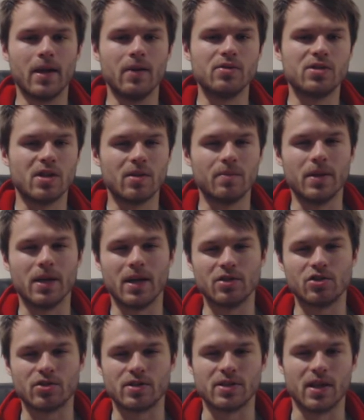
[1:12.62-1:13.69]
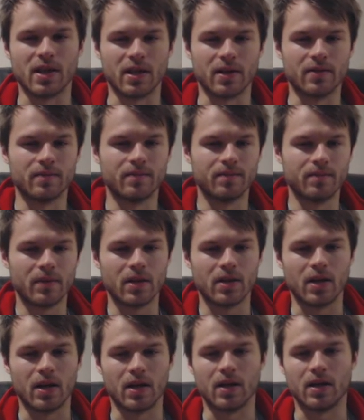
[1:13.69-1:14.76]
it was going to be interesting.
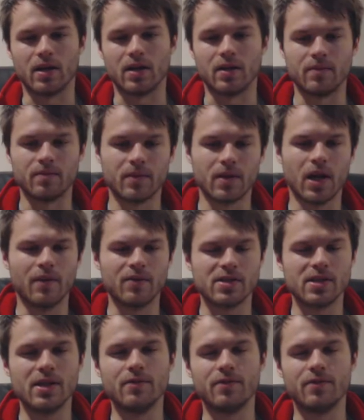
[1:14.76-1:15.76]
Obviously,